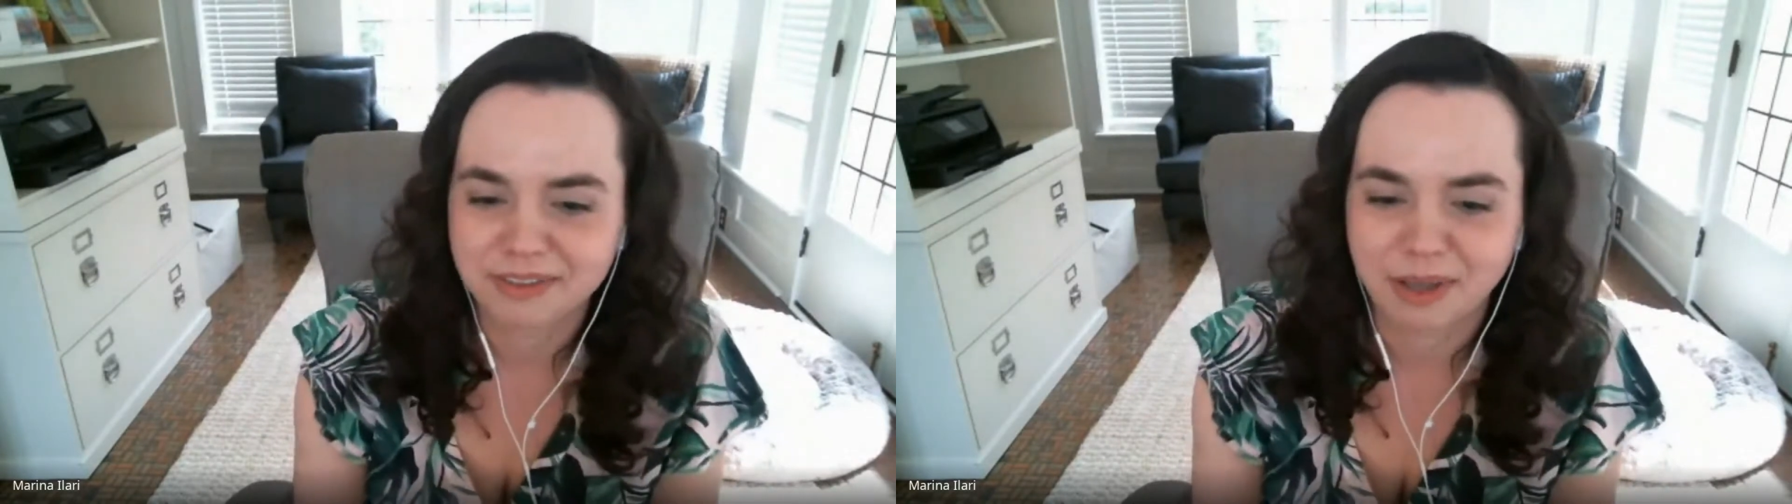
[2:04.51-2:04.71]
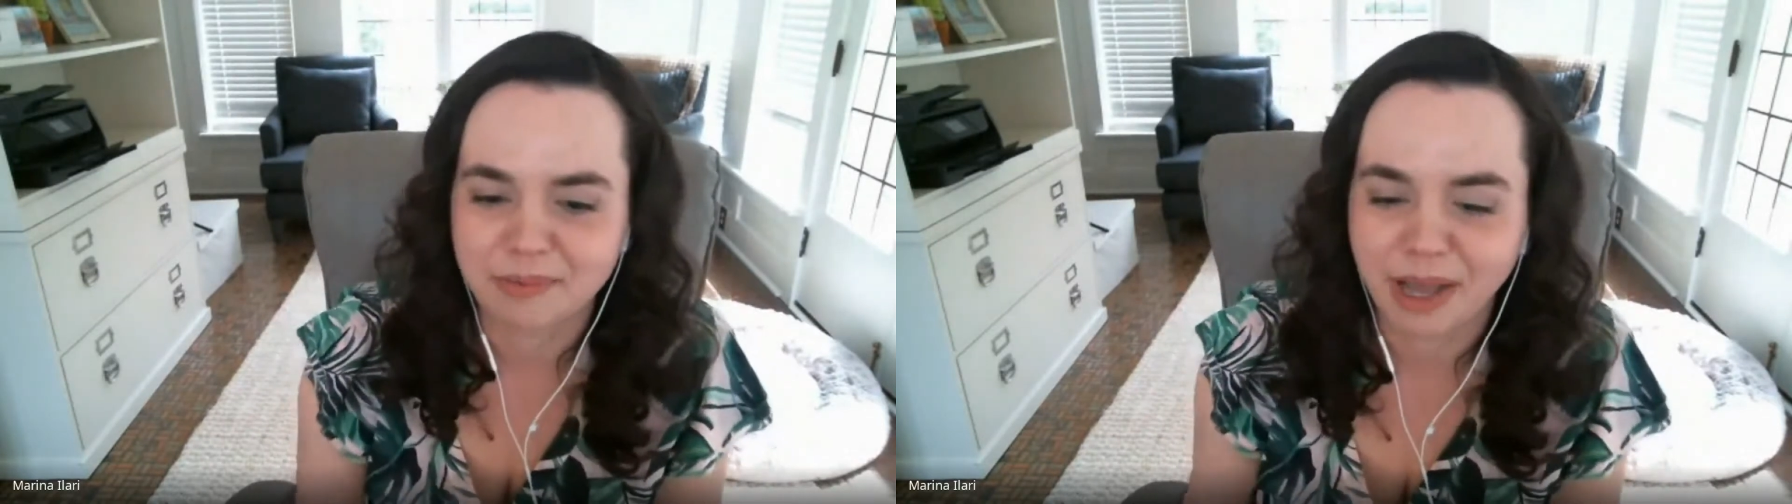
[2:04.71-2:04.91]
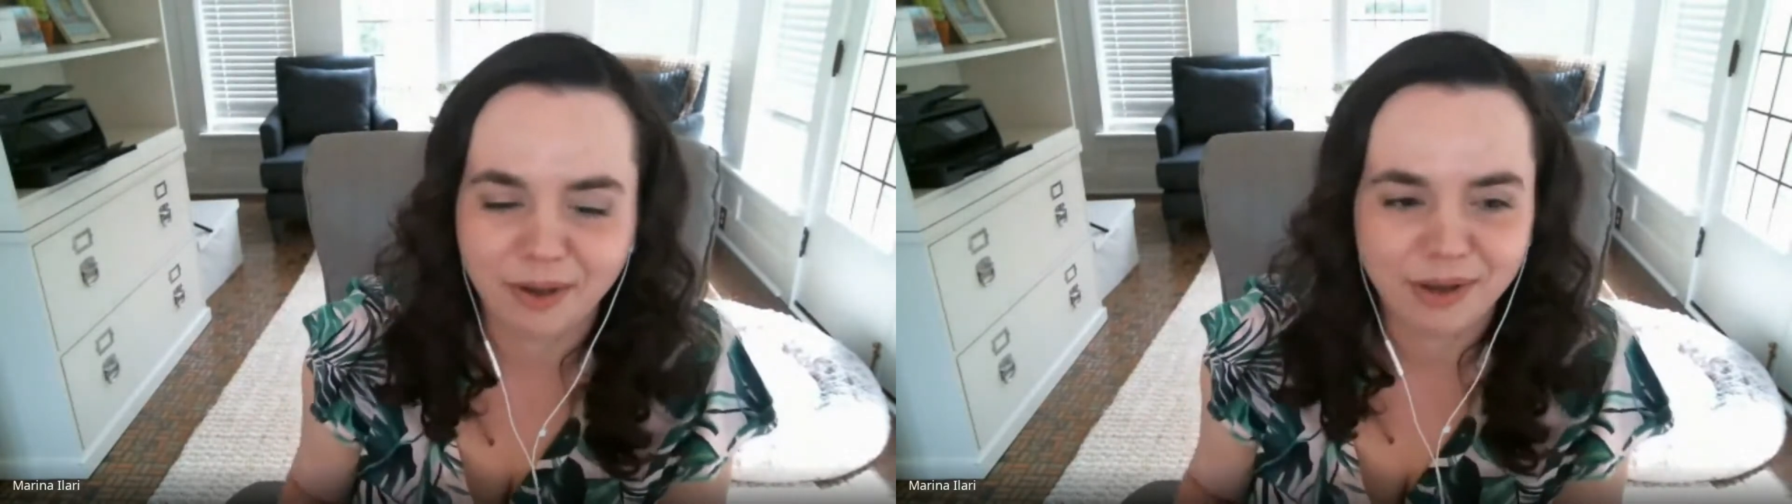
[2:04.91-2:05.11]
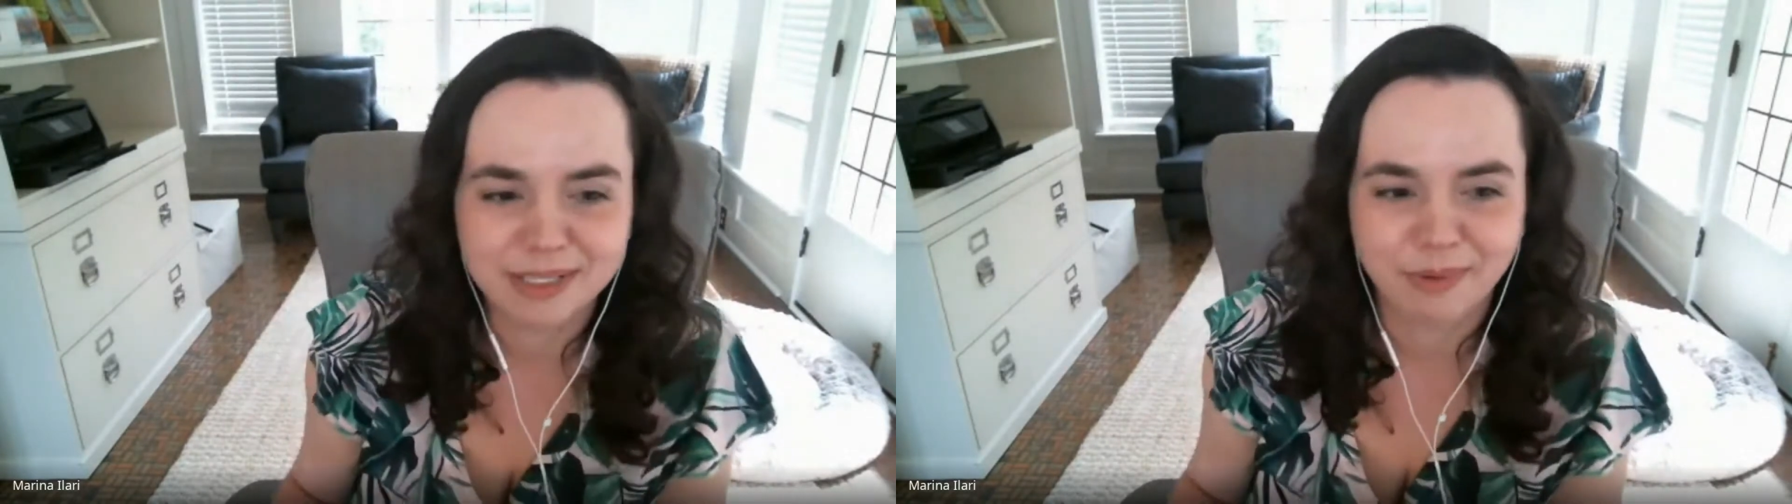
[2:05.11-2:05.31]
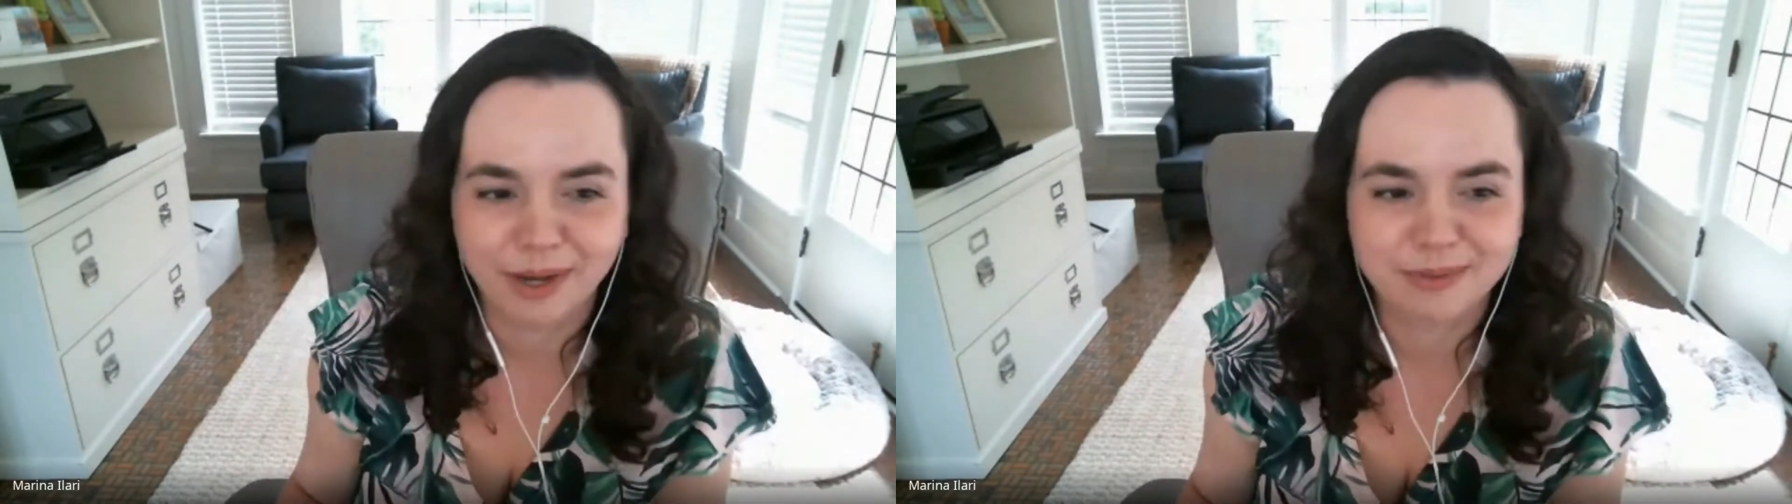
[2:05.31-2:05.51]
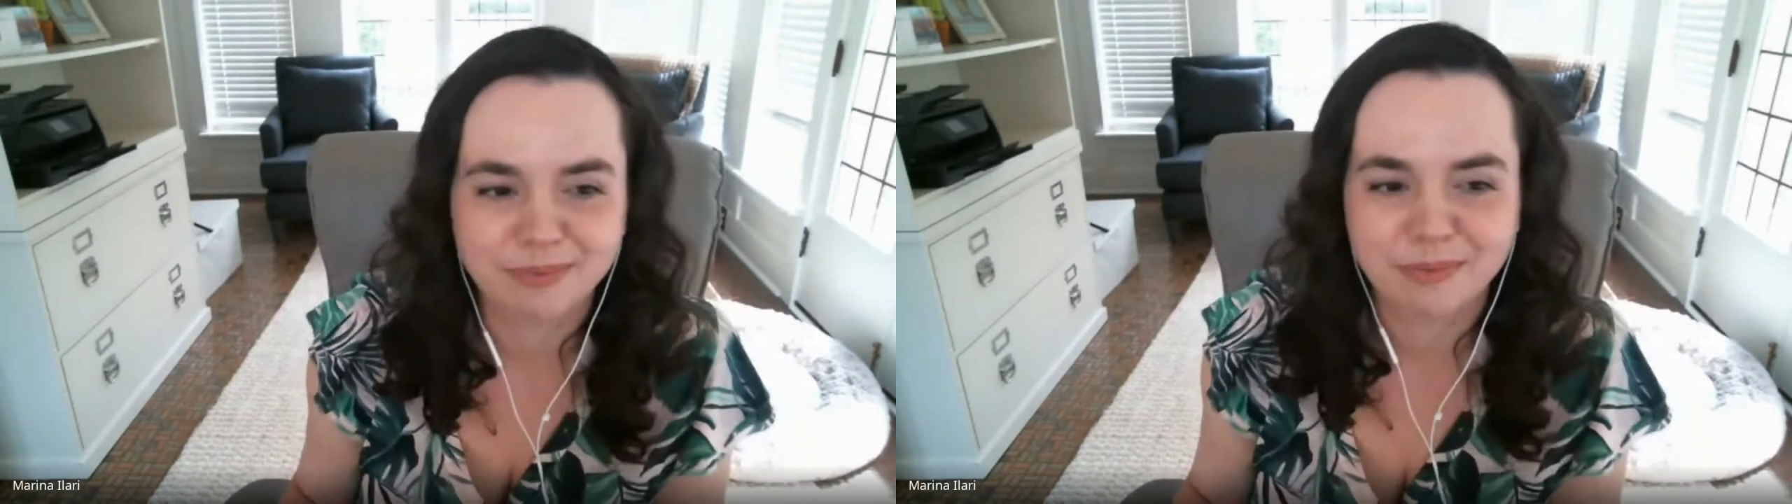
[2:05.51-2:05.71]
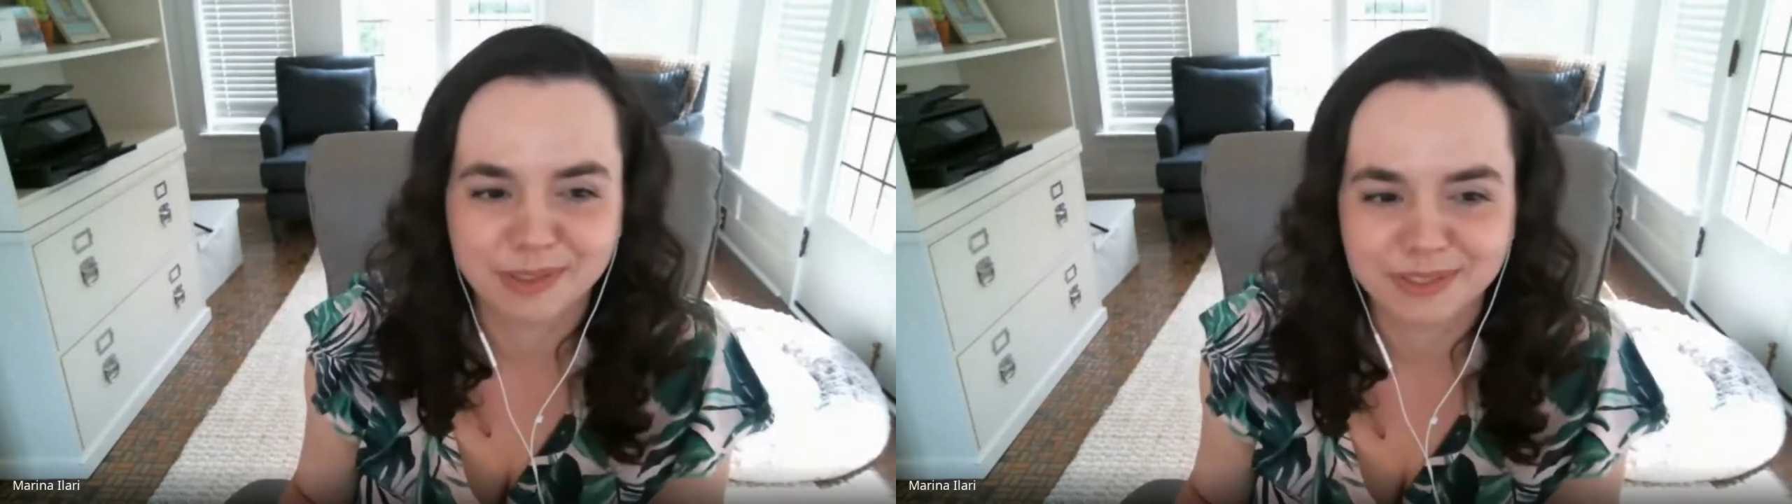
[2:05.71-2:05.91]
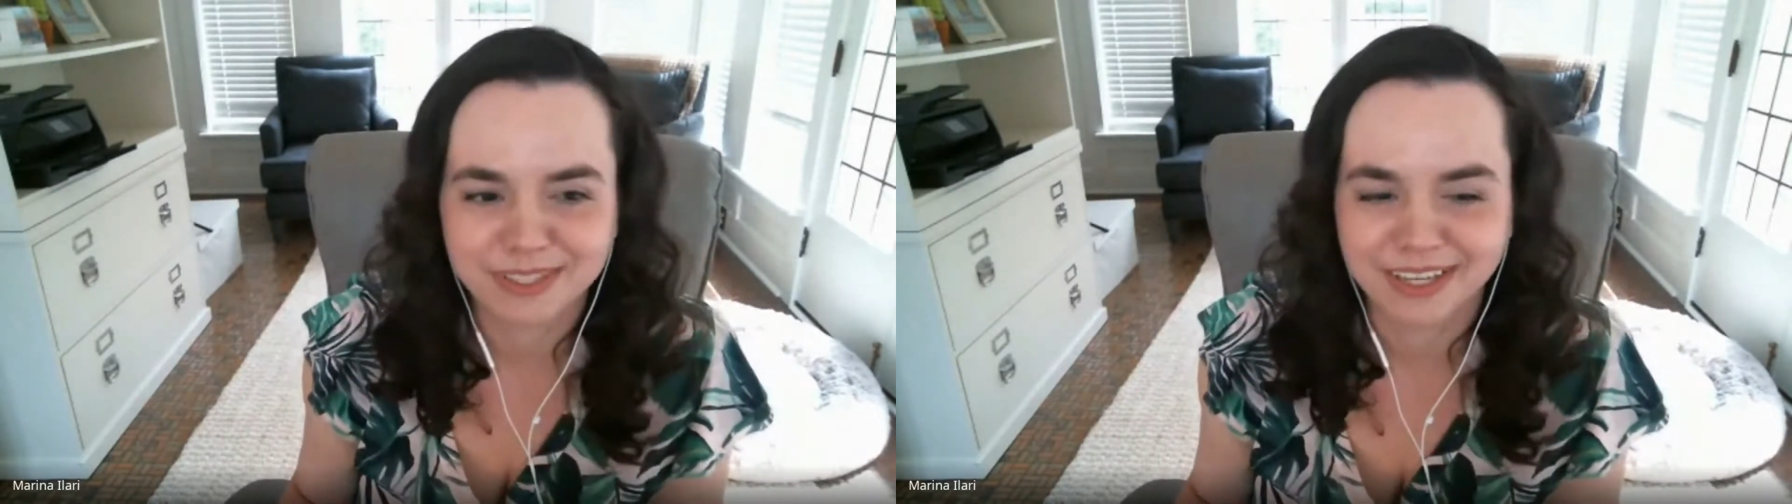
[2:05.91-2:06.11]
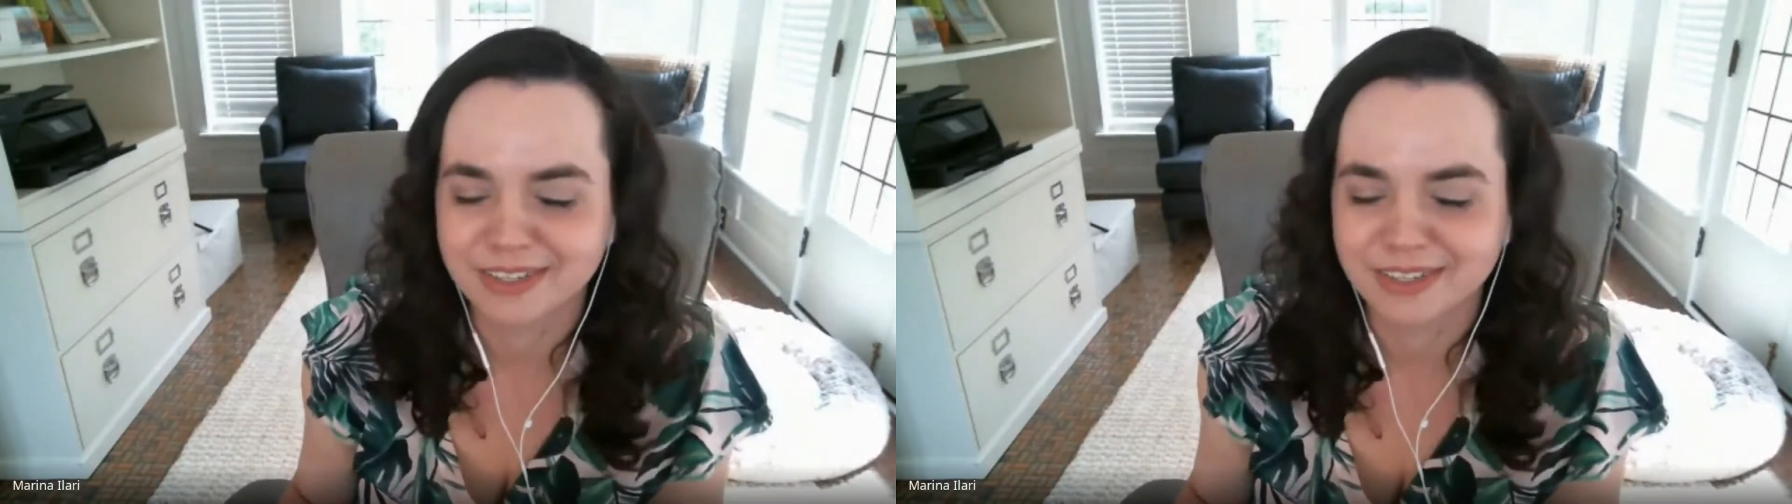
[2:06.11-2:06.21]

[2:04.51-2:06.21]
somehow I sparked people's